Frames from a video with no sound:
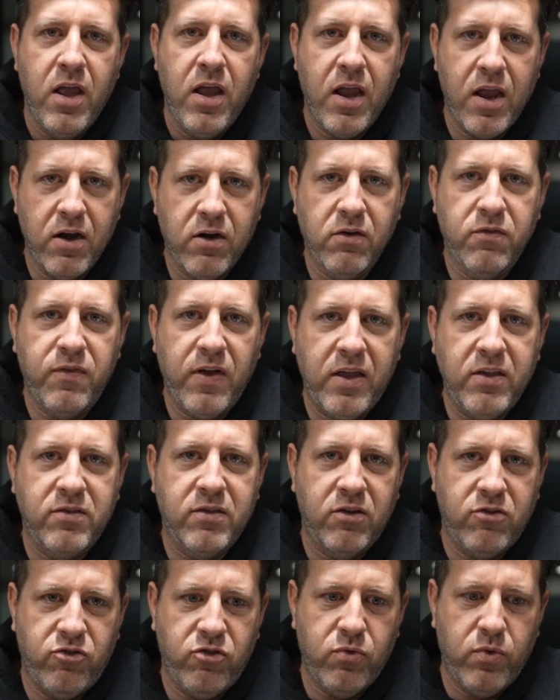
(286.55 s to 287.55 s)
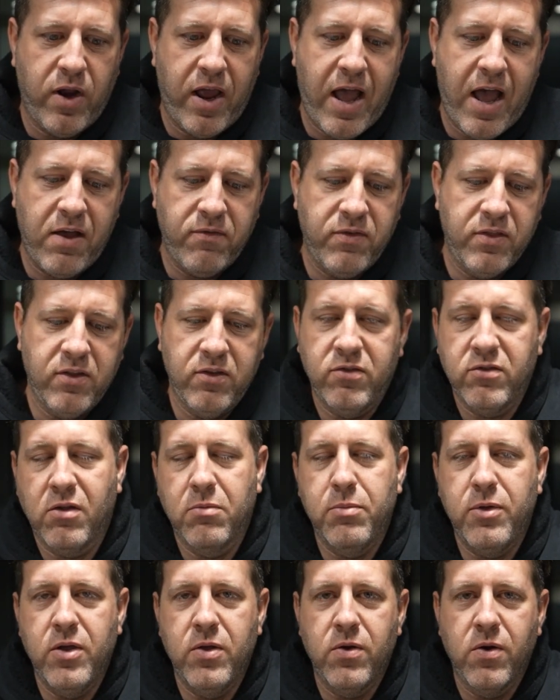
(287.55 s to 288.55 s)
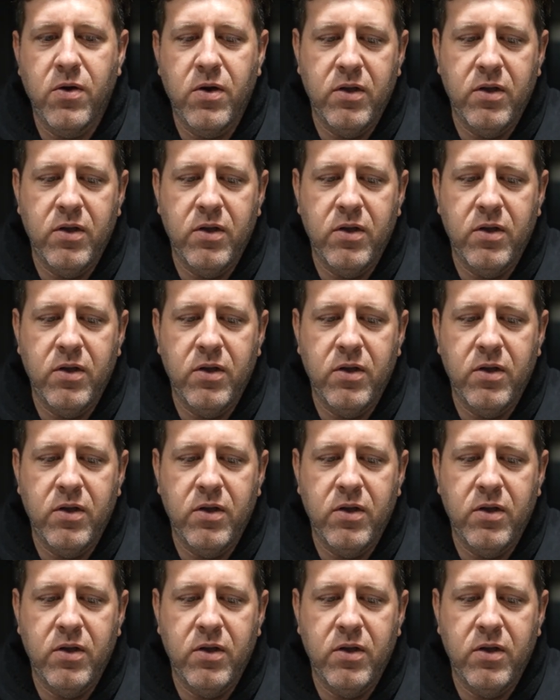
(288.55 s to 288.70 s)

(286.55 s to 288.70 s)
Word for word: interface that you would have in this computer,